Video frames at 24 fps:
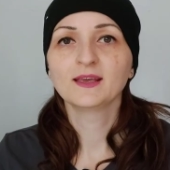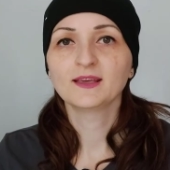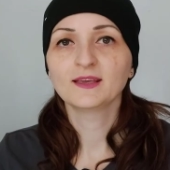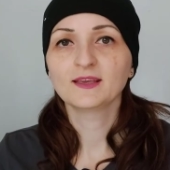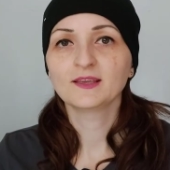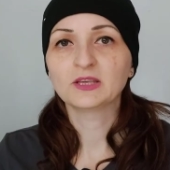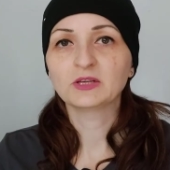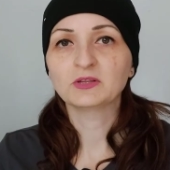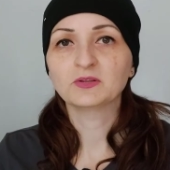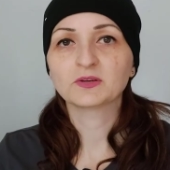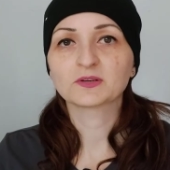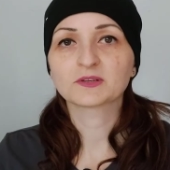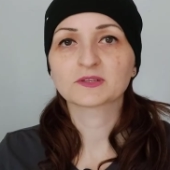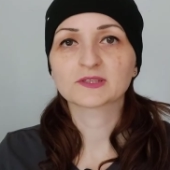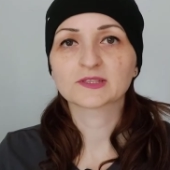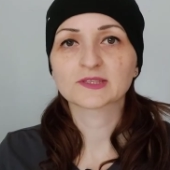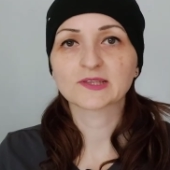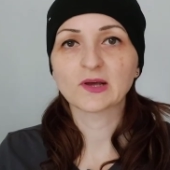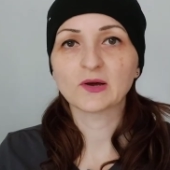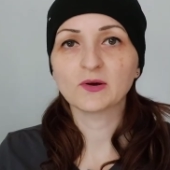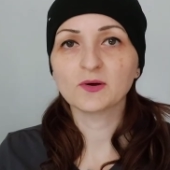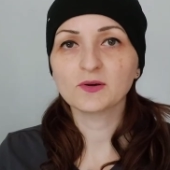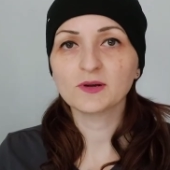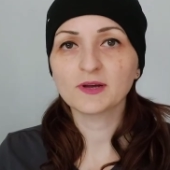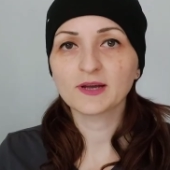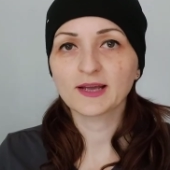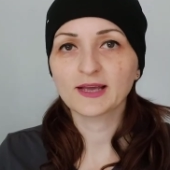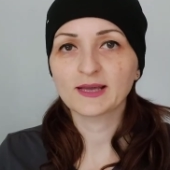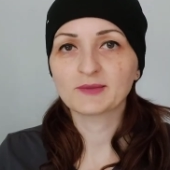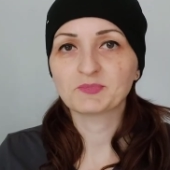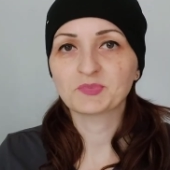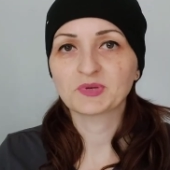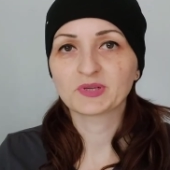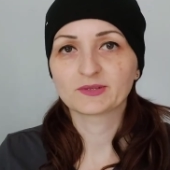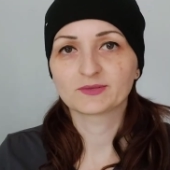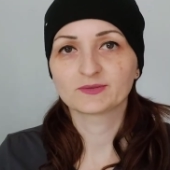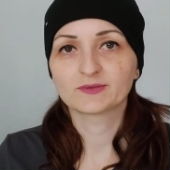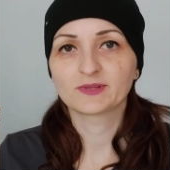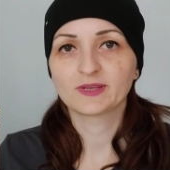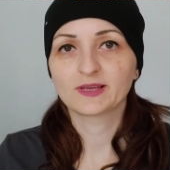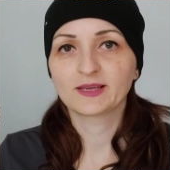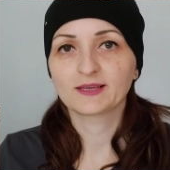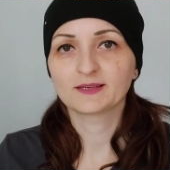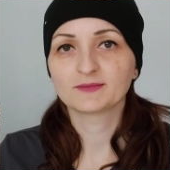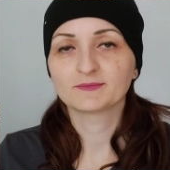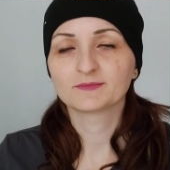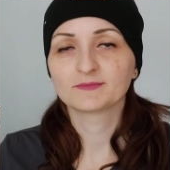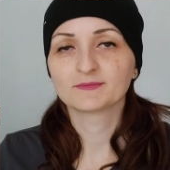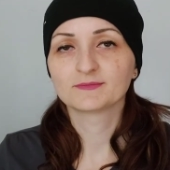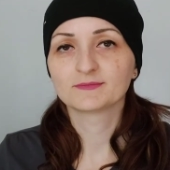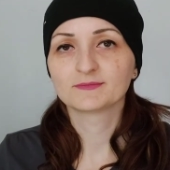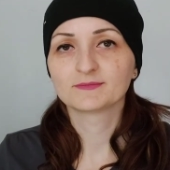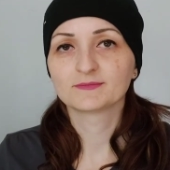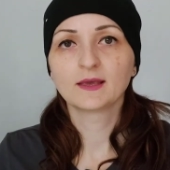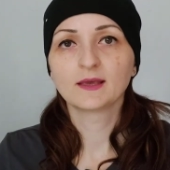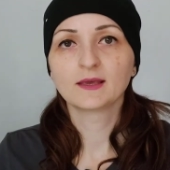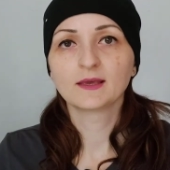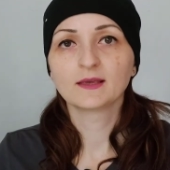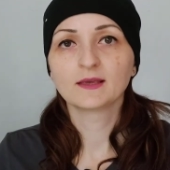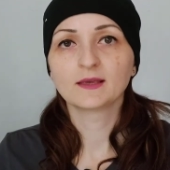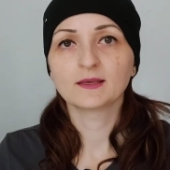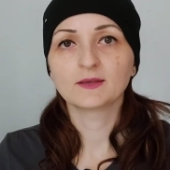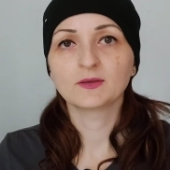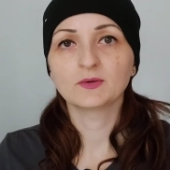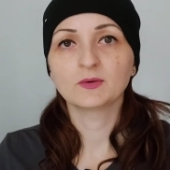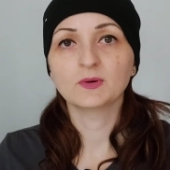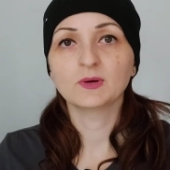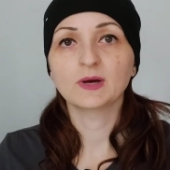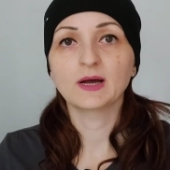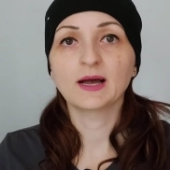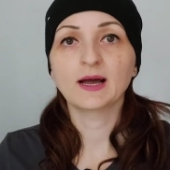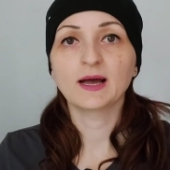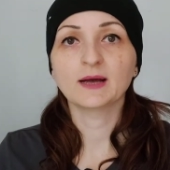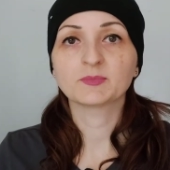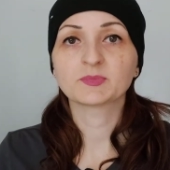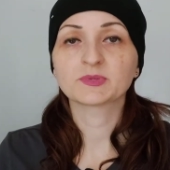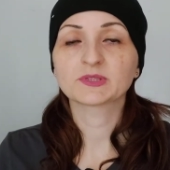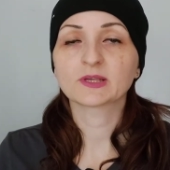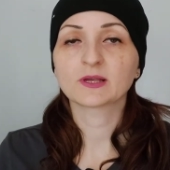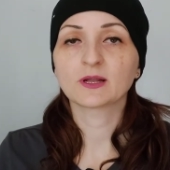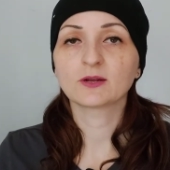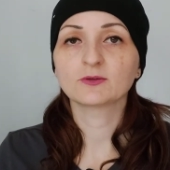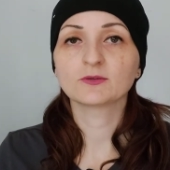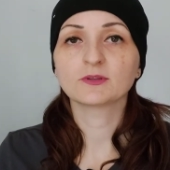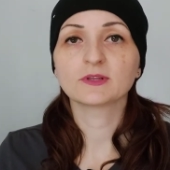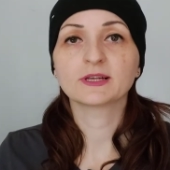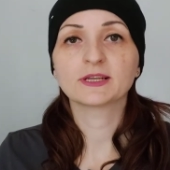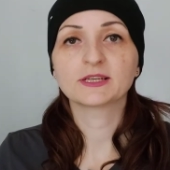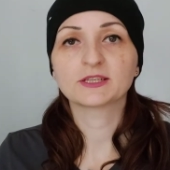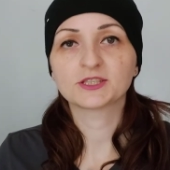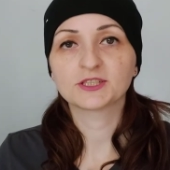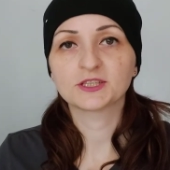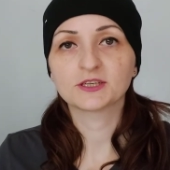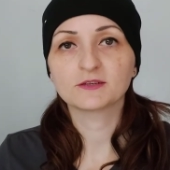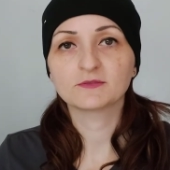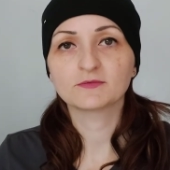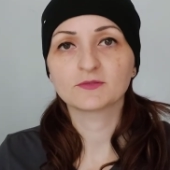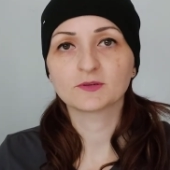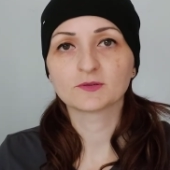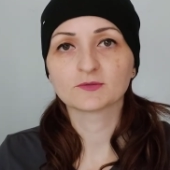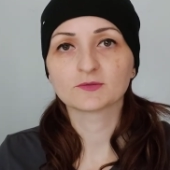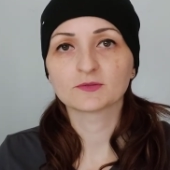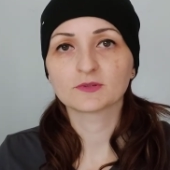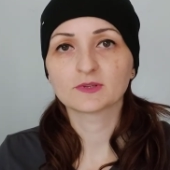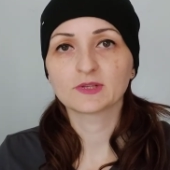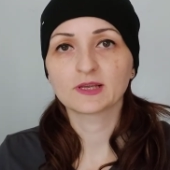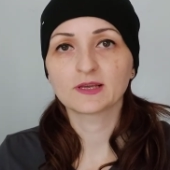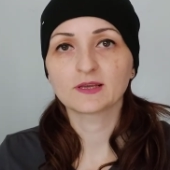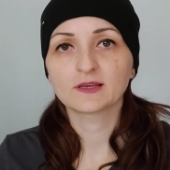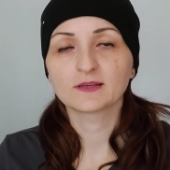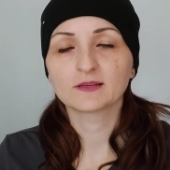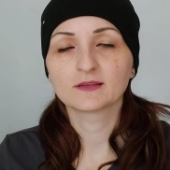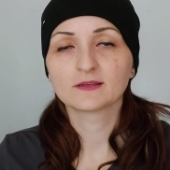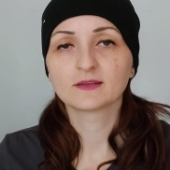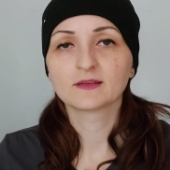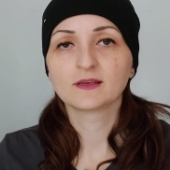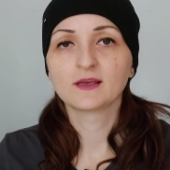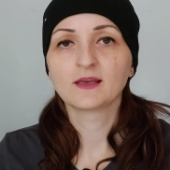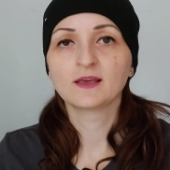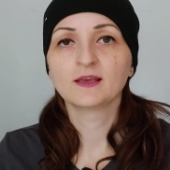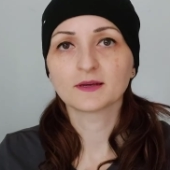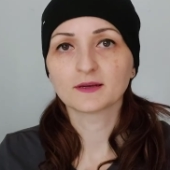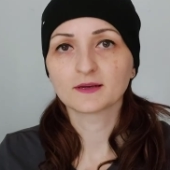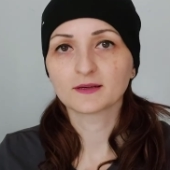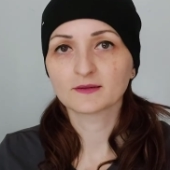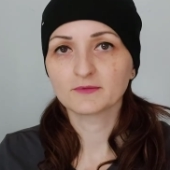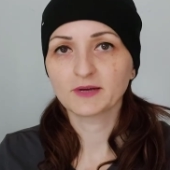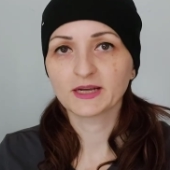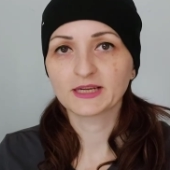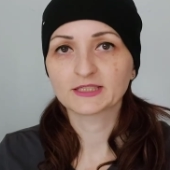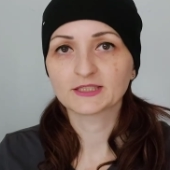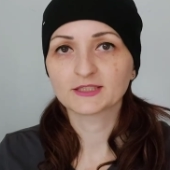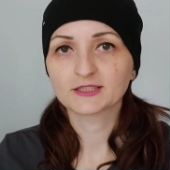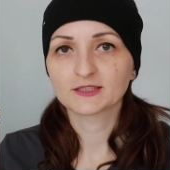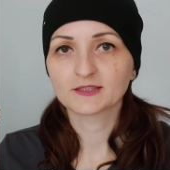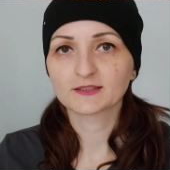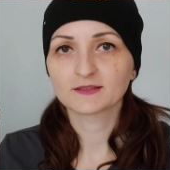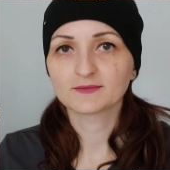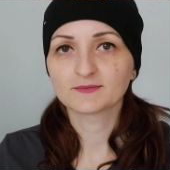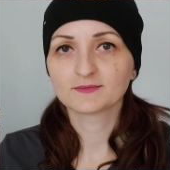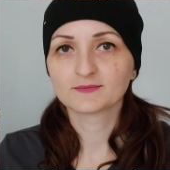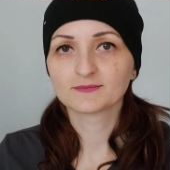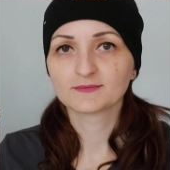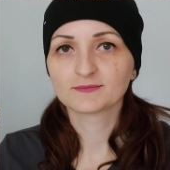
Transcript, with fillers: You look so happy today. You are absolutely cheerful today. Question.